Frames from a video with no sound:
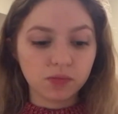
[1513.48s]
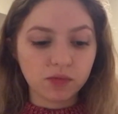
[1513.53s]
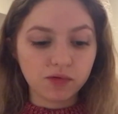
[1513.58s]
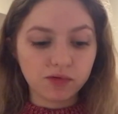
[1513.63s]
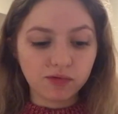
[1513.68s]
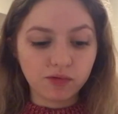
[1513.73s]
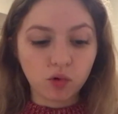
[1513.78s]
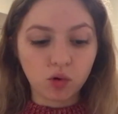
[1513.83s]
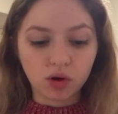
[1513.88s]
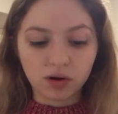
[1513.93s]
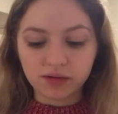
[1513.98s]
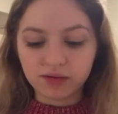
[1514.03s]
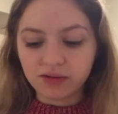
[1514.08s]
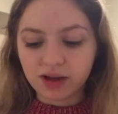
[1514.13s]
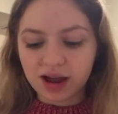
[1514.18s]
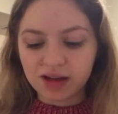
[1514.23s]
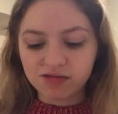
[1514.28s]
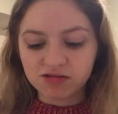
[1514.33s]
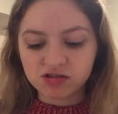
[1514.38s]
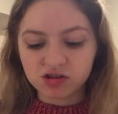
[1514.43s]
4 and
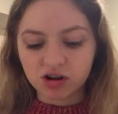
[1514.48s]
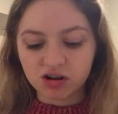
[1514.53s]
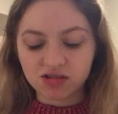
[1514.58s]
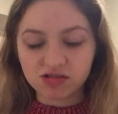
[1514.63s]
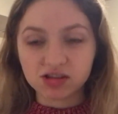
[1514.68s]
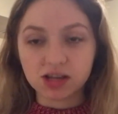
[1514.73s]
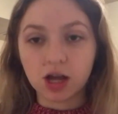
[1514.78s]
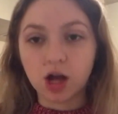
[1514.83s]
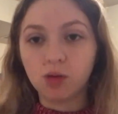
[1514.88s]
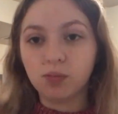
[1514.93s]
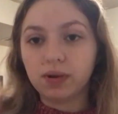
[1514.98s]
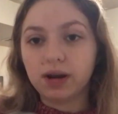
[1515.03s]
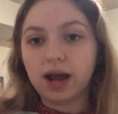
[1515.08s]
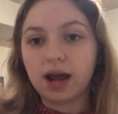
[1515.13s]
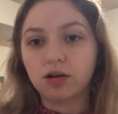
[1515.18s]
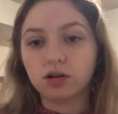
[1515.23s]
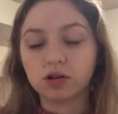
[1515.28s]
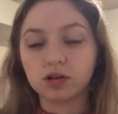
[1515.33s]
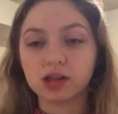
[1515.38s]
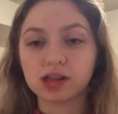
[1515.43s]
5 stars to help it
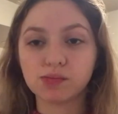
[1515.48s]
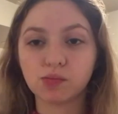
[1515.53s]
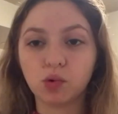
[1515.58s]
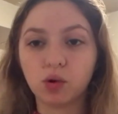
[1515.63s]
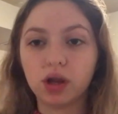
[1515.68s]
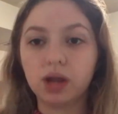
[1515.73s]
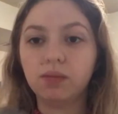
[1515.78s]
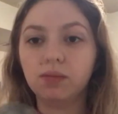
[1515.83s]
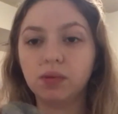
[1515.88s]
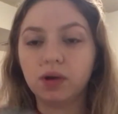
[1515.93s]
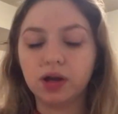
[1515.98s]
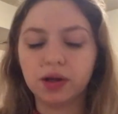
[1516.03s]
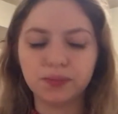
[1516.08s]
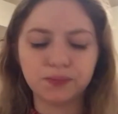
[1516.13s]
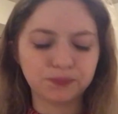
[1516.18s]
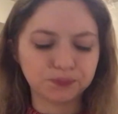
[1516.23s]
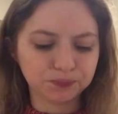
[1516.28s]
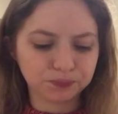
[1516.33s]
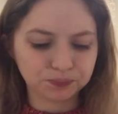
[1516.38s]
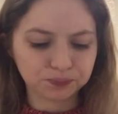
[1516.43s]
out at this point. But
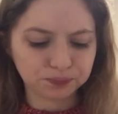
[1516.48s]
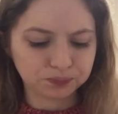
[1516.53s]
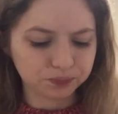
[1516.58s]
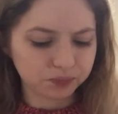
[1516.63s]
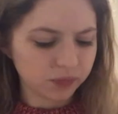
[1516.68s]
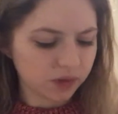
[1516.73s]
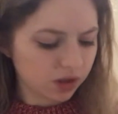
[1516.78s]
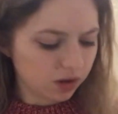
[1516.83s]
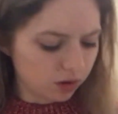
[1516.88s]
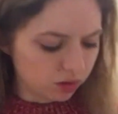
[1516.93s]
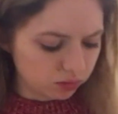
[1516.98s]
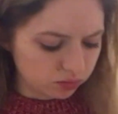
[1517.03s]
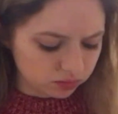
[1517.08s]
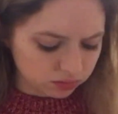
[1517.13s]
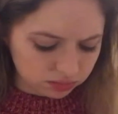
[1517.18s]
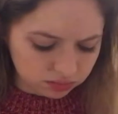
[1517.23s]
oh,